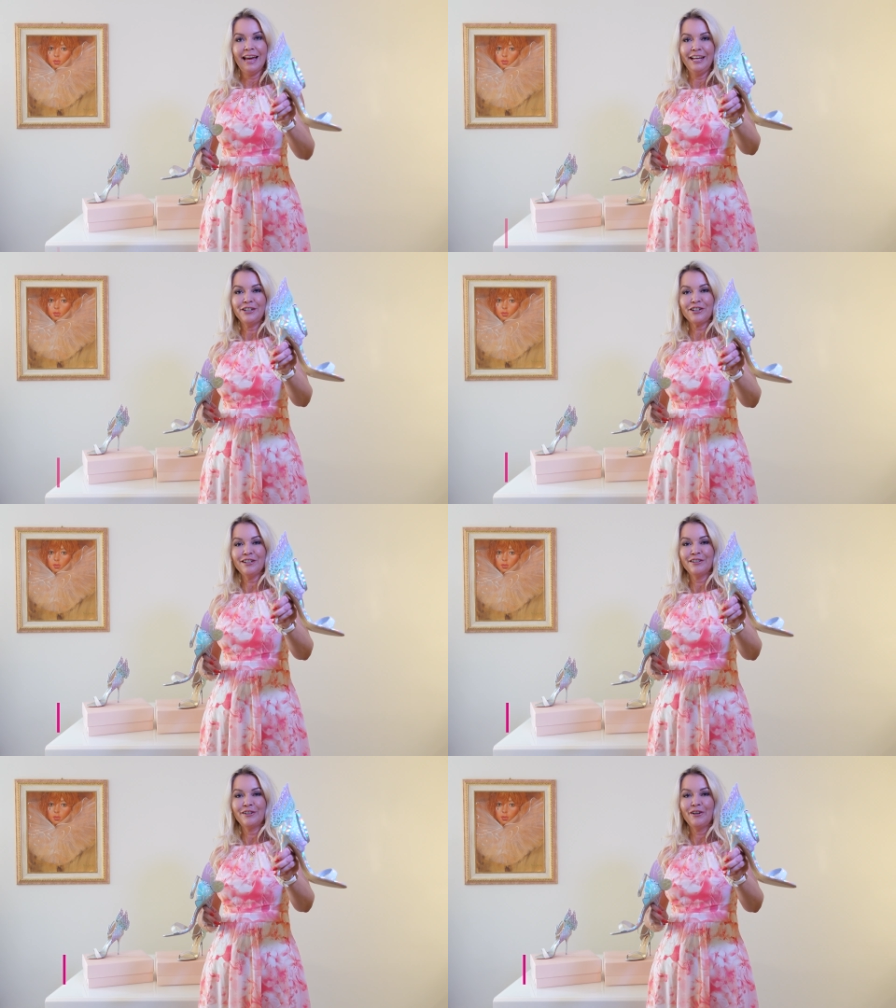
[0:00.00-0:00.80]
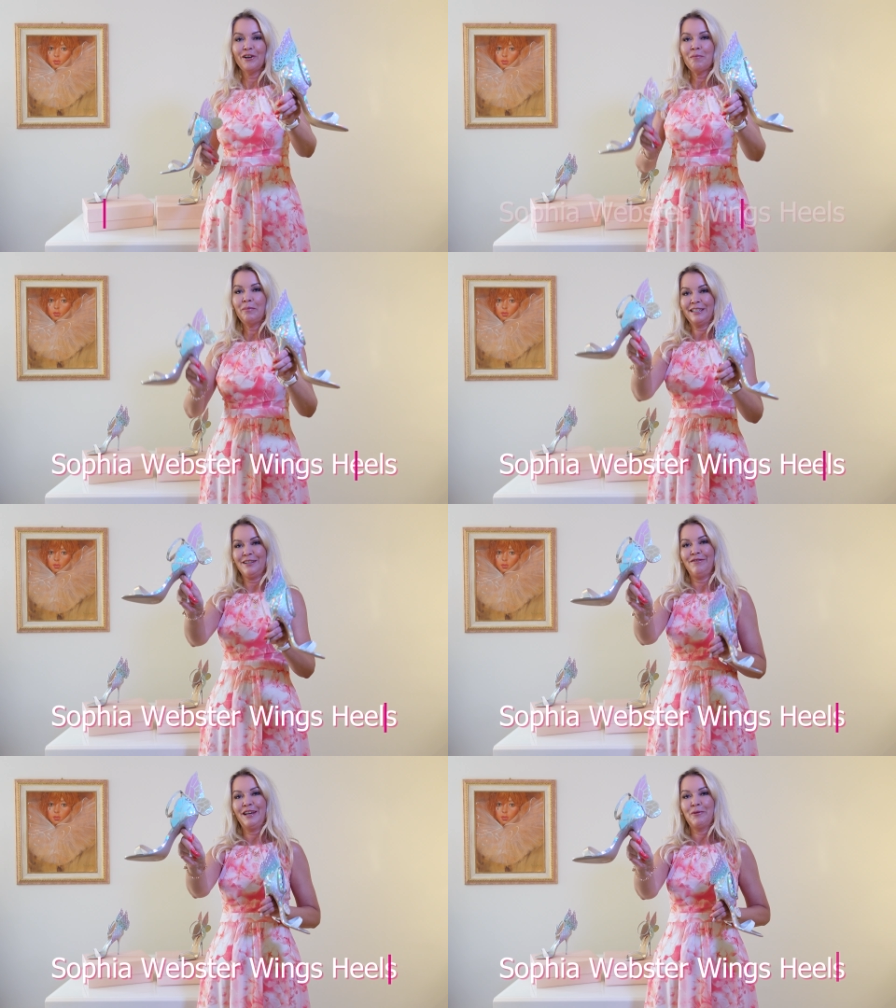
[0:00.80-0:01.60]
angel or
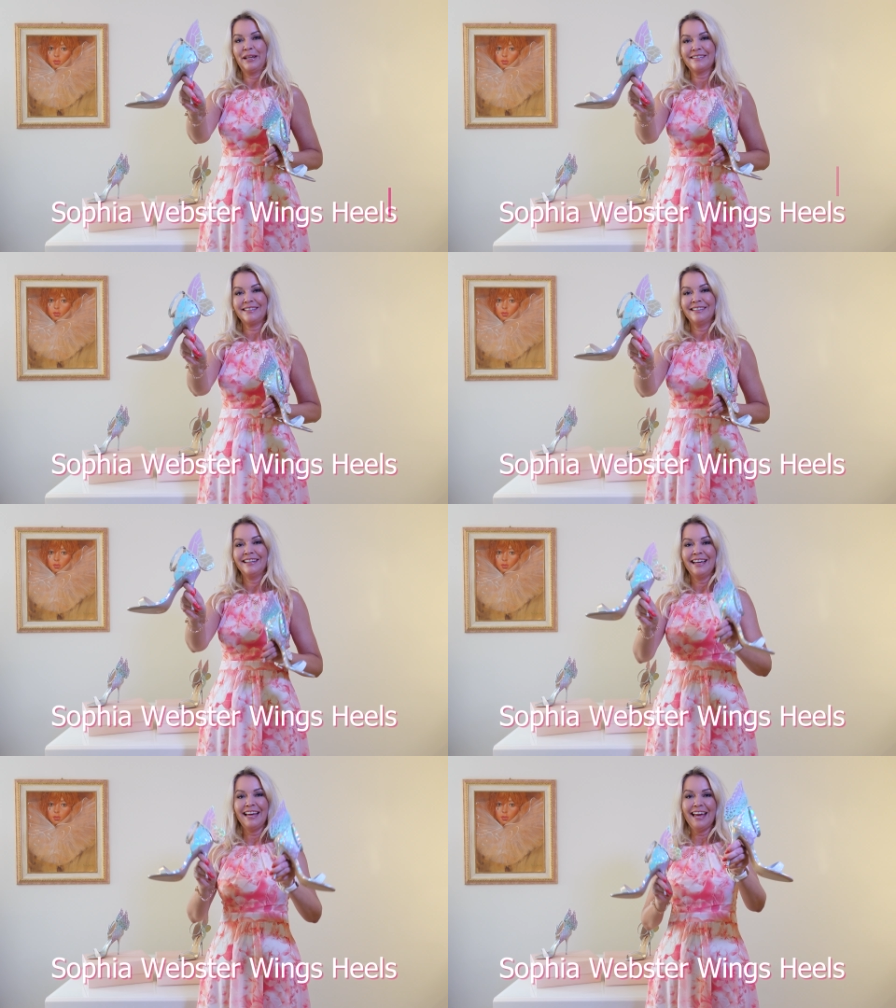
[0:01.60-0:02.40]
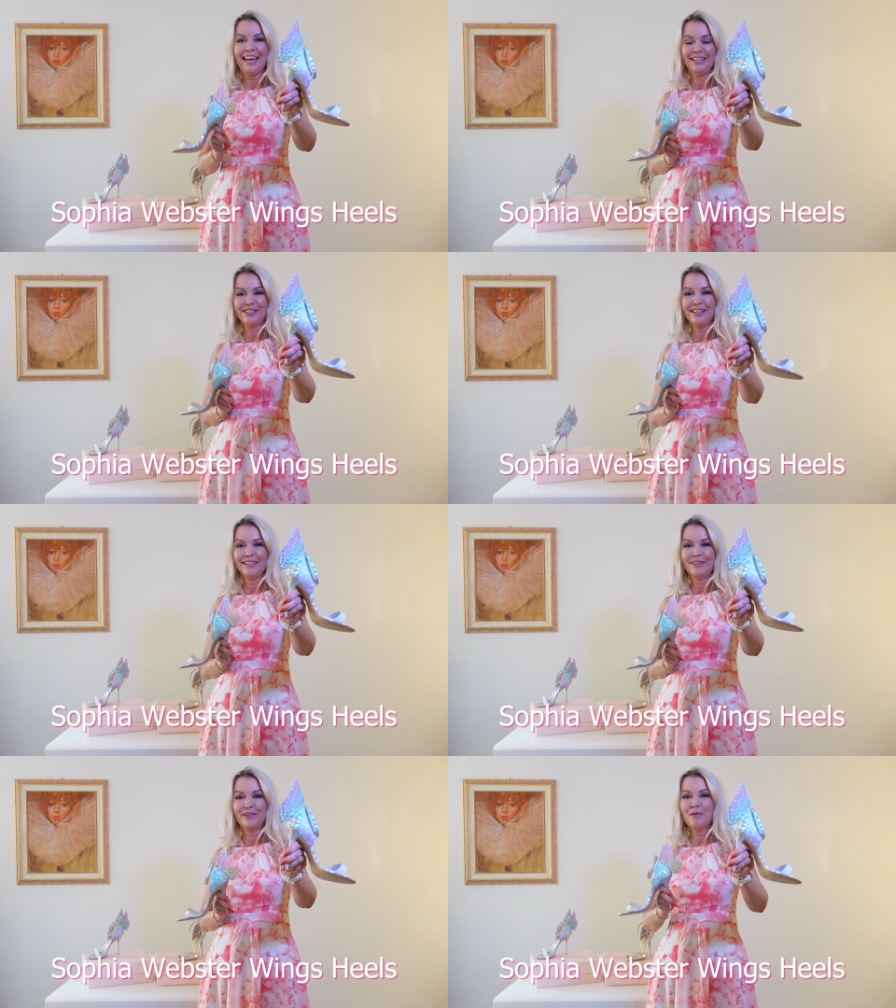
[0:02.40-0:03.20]
butterfly wings?
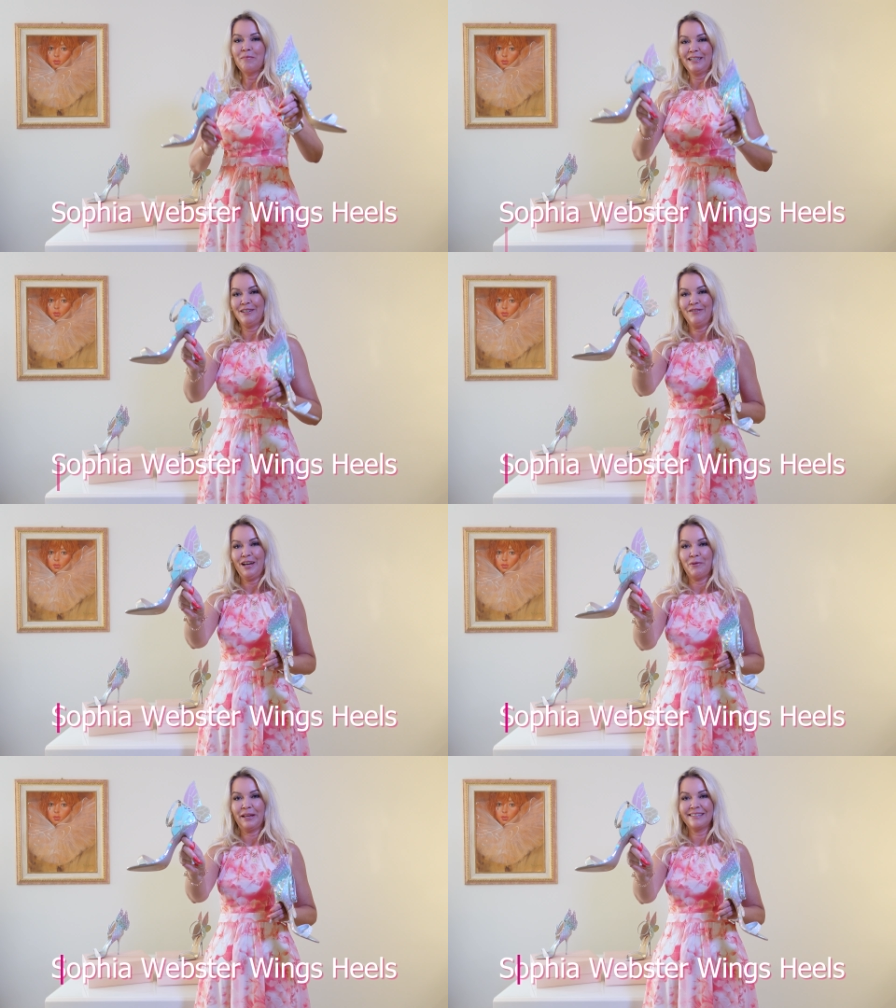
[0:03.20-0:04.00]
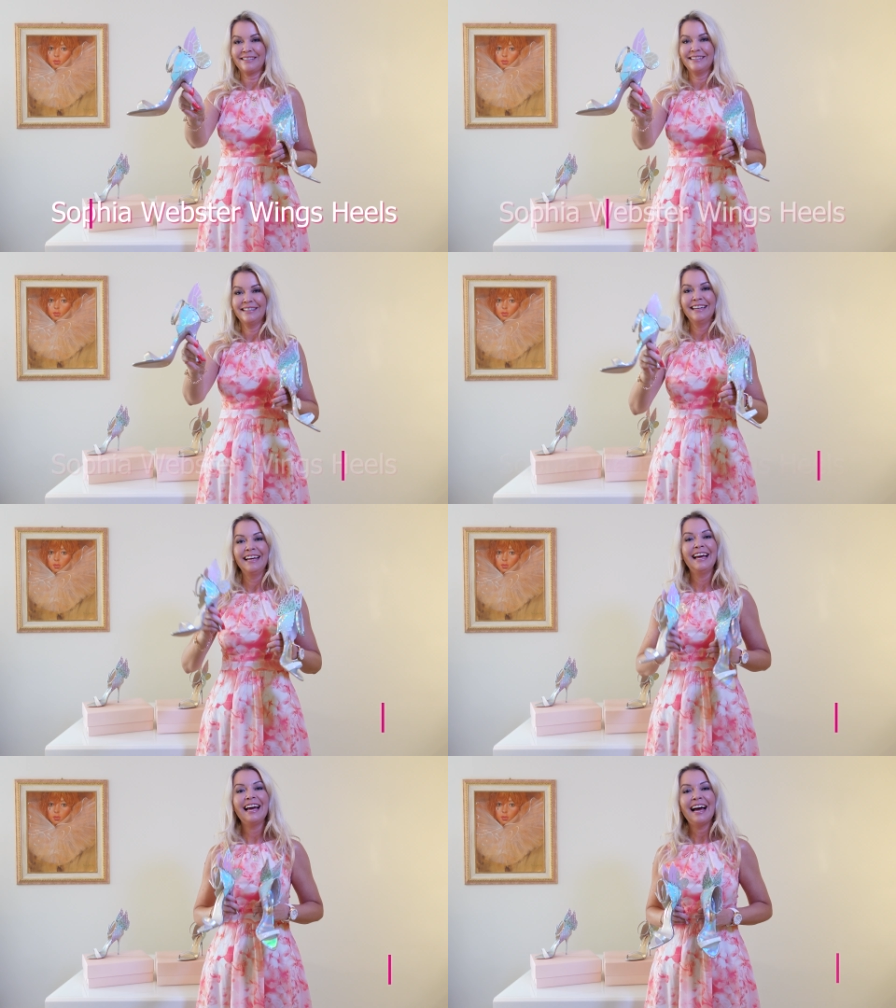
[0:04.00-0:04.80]
Angel or butterfly wings?
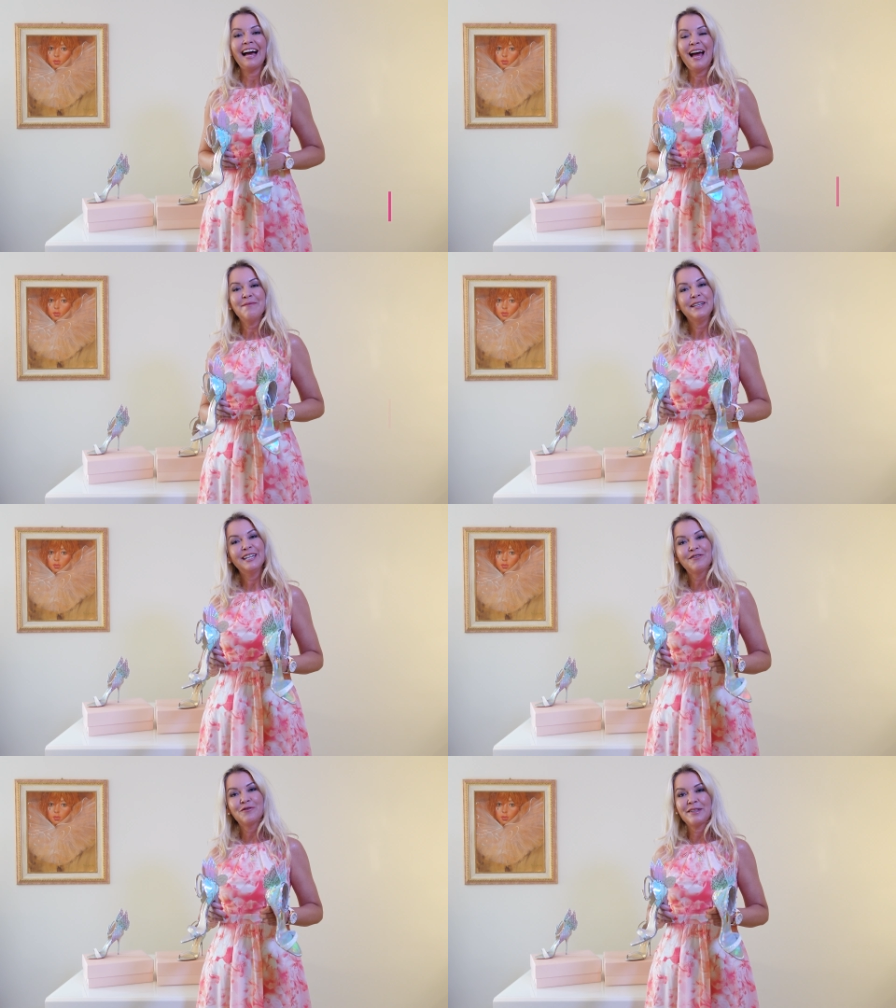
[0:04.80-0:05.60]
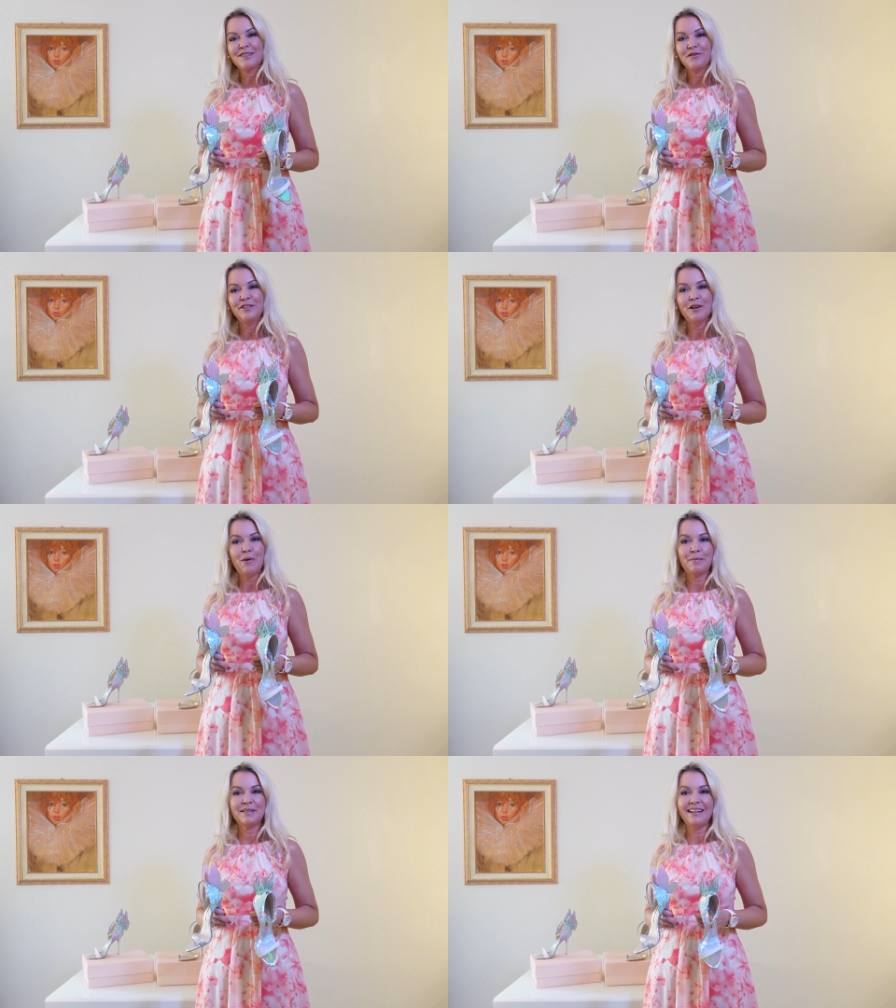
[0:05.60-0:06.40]
I'm in love with Sophia
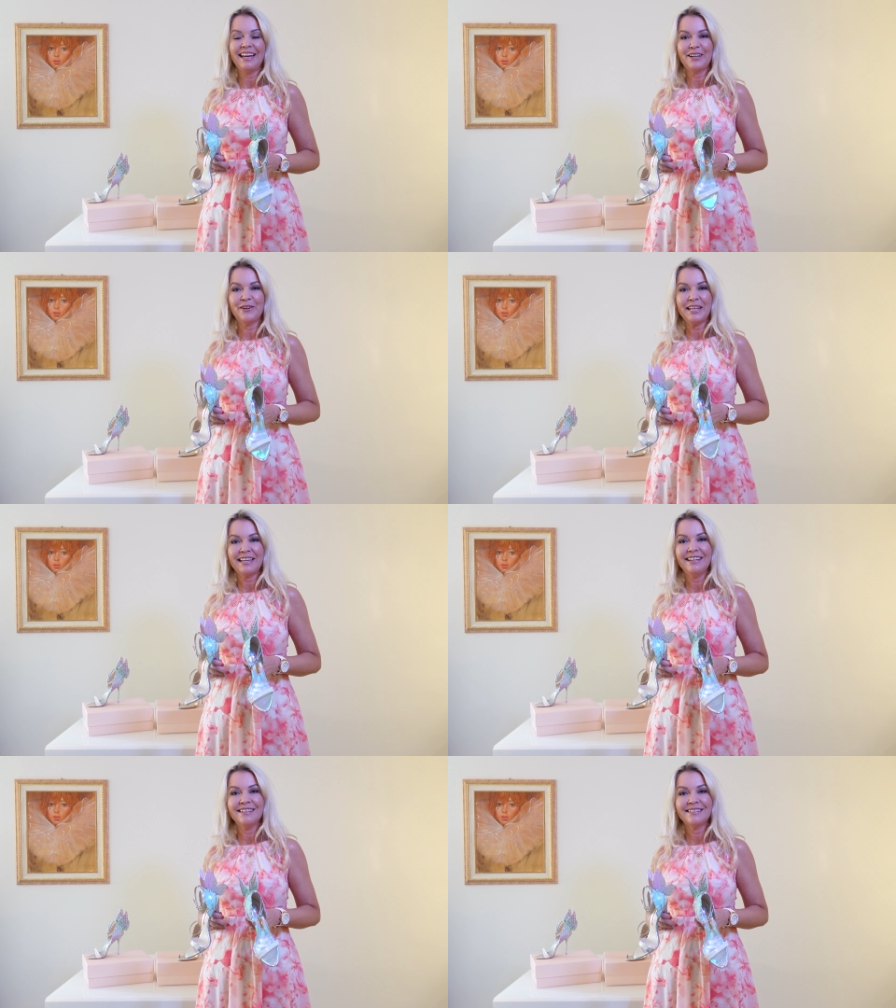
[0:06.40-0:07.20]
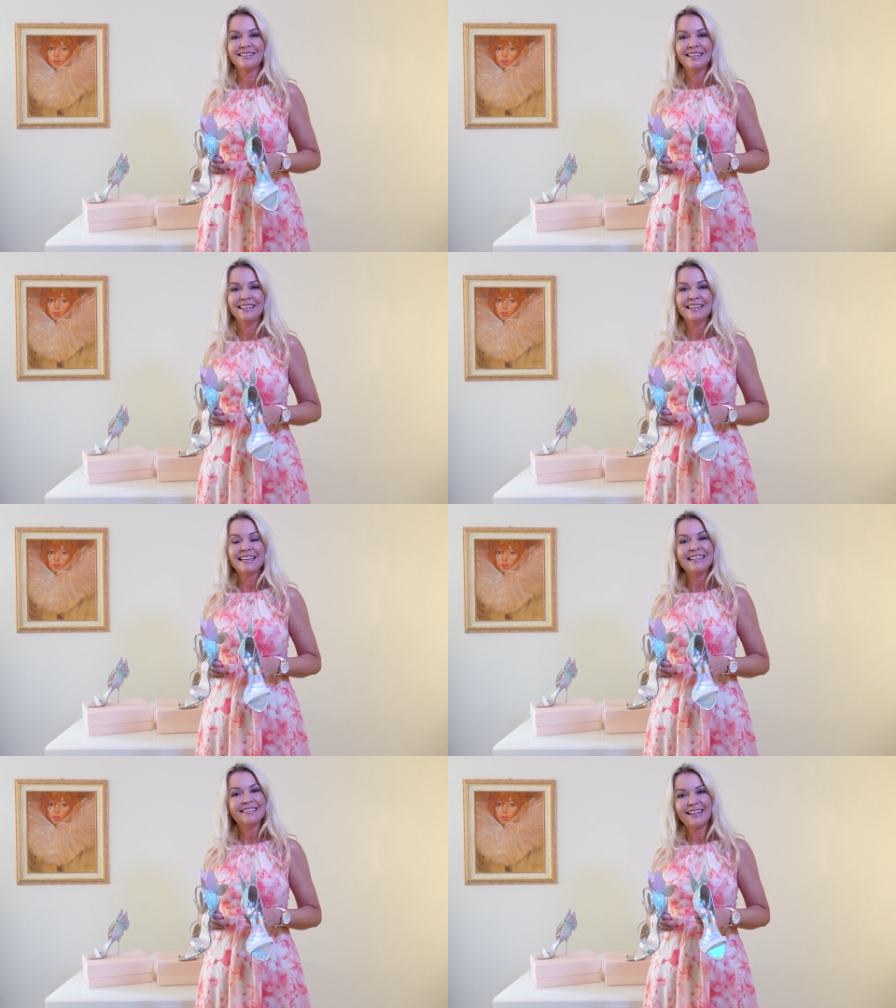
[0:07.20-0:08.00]
Webster Iconic Heels.
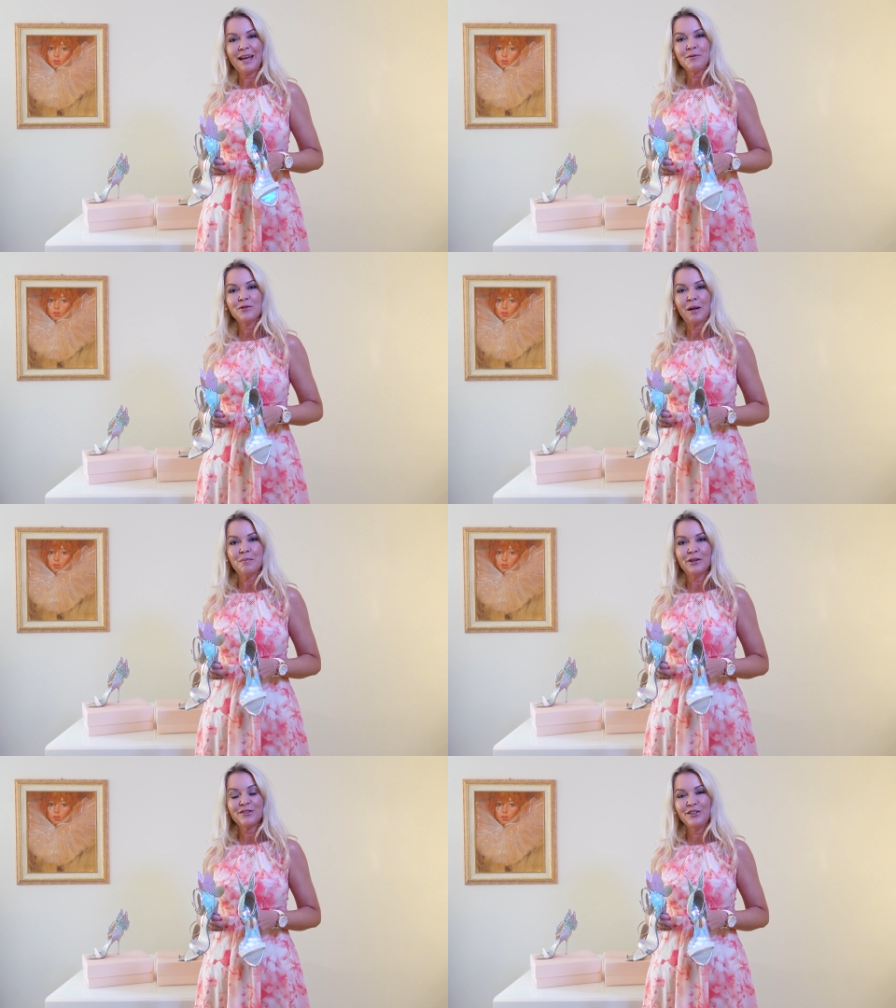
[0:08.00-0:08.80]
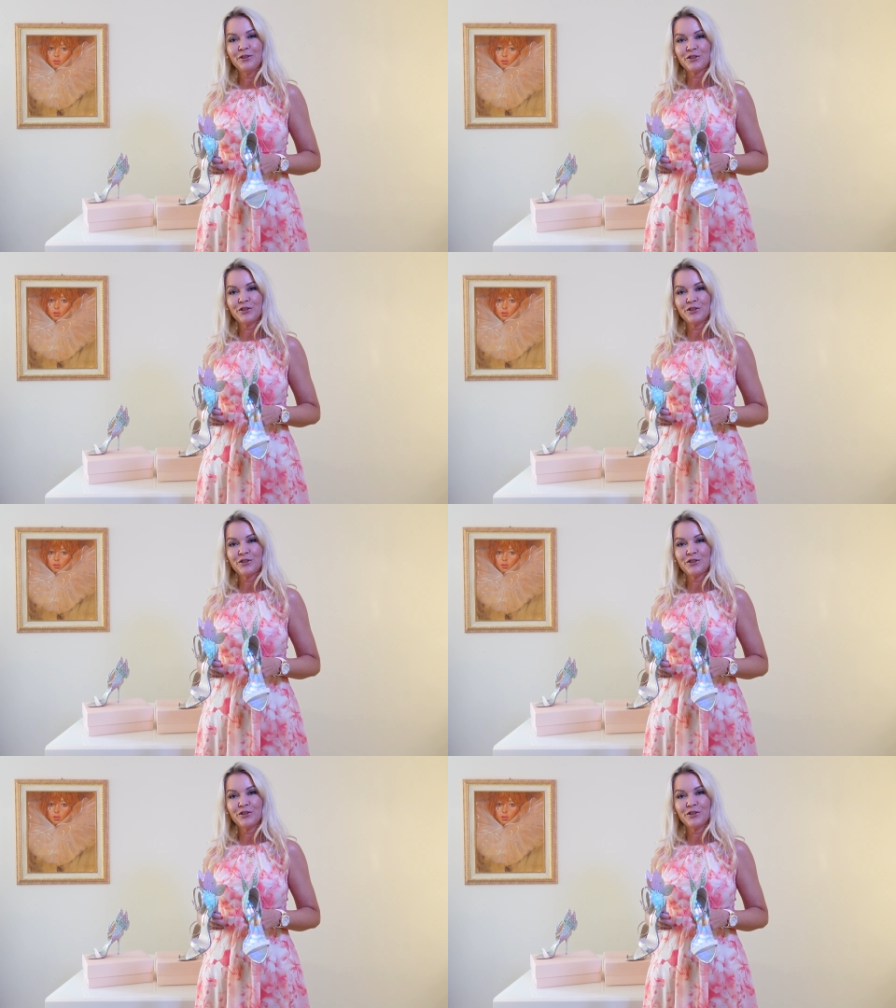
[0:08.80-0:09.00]
It's time to unbox new